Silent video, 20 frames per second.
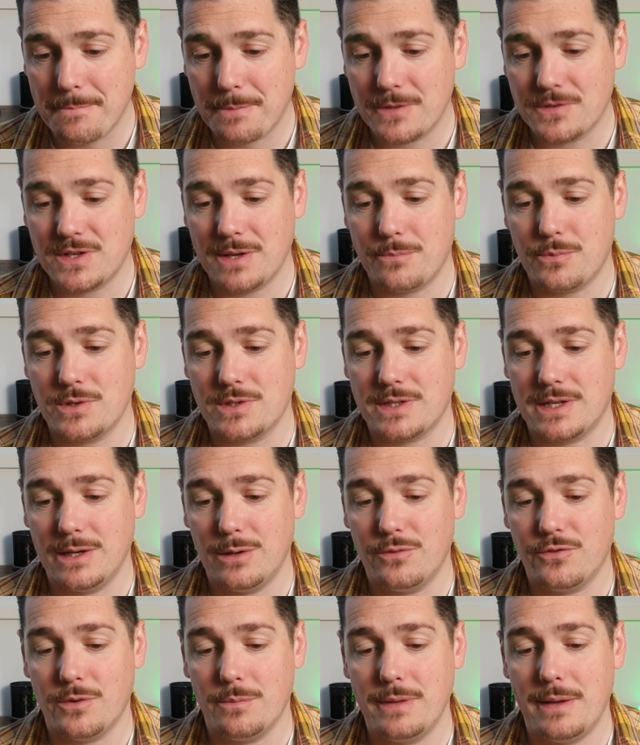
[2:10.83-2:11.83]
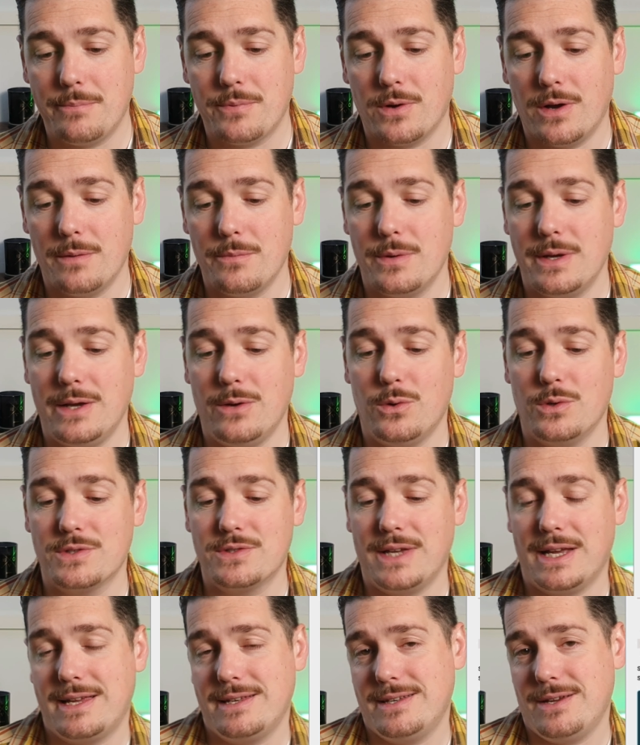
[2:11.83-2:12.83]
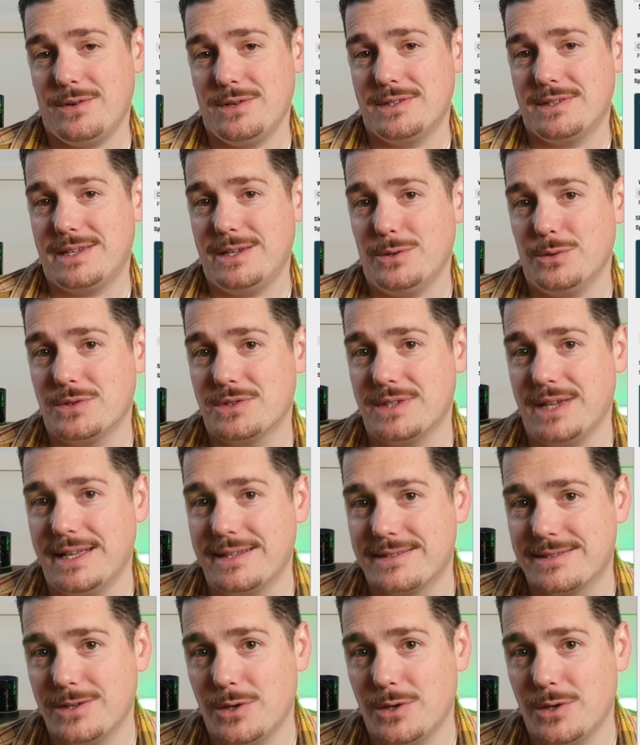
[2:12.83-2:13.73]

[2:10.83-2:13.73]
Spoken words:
the temporary skill from their primary or secondary skill sets.